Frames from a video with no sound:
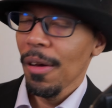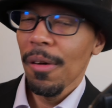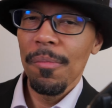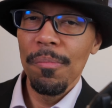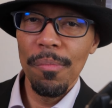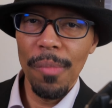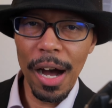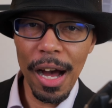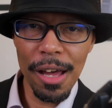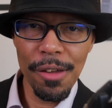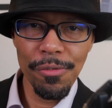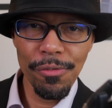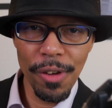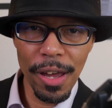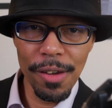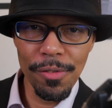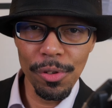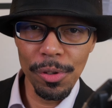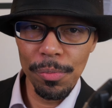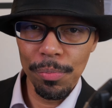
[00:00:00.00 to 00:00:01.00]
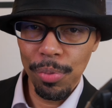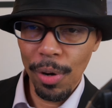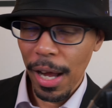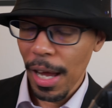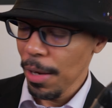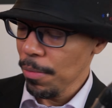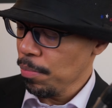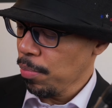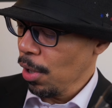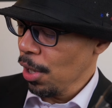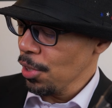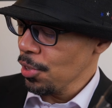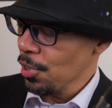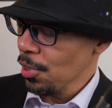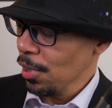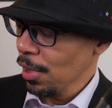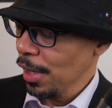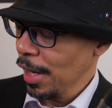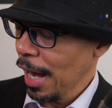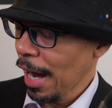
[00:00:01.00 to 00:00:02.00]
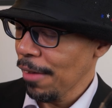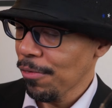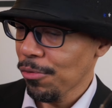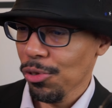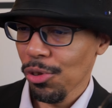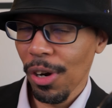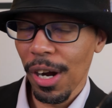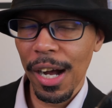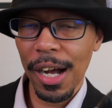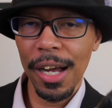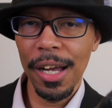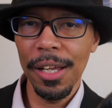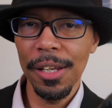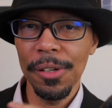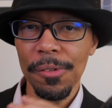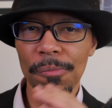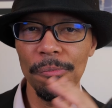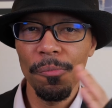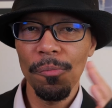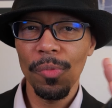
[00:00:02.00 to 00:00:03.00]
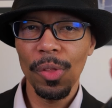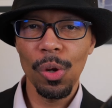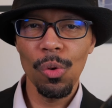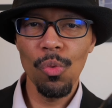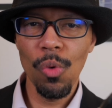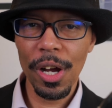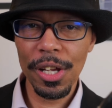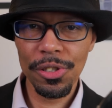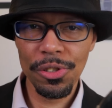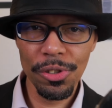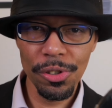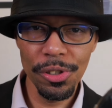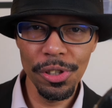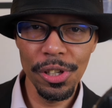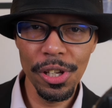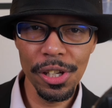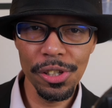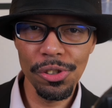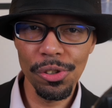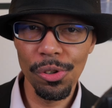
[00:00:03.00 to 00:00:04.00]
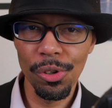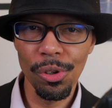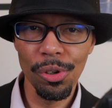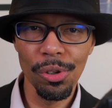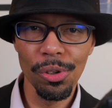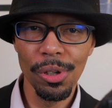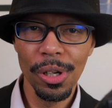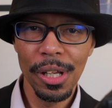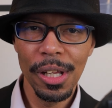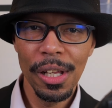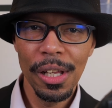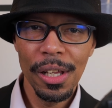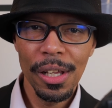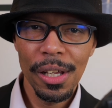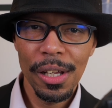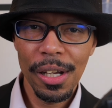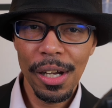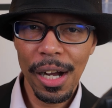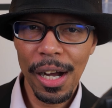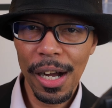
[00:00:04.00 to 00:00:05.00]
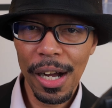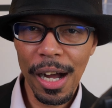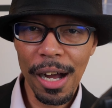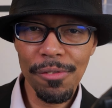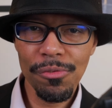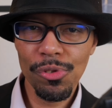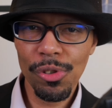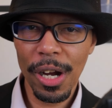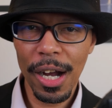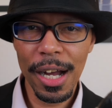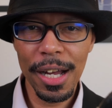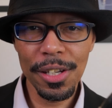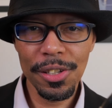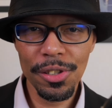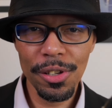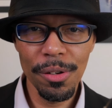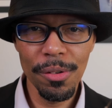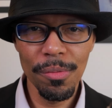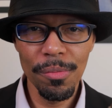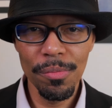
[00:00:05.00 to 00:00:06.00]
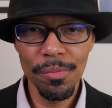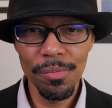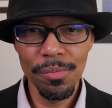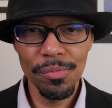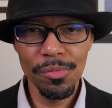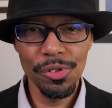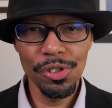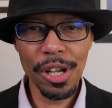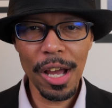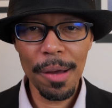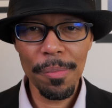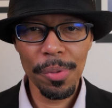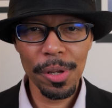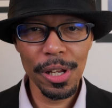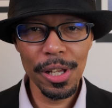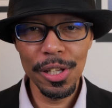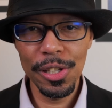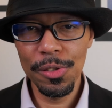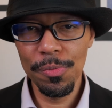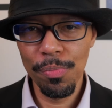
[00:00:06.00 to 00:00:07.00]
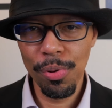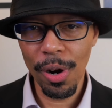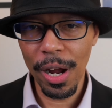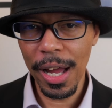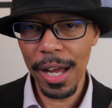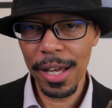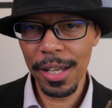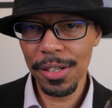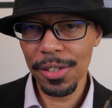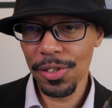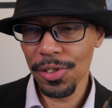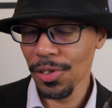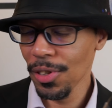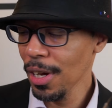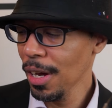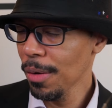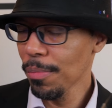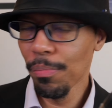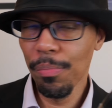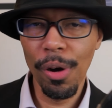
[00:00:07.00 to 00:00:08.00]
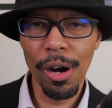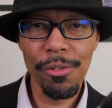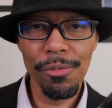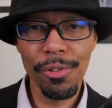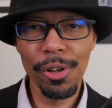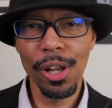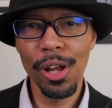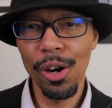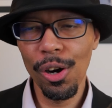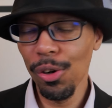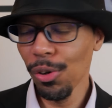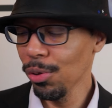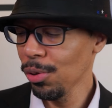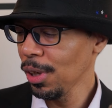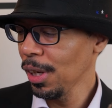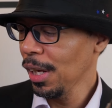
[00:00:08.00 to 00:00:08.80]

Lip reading: my favorite brand personally, I've tried Western Digital, I've tried some Japanese brands, Buffalo,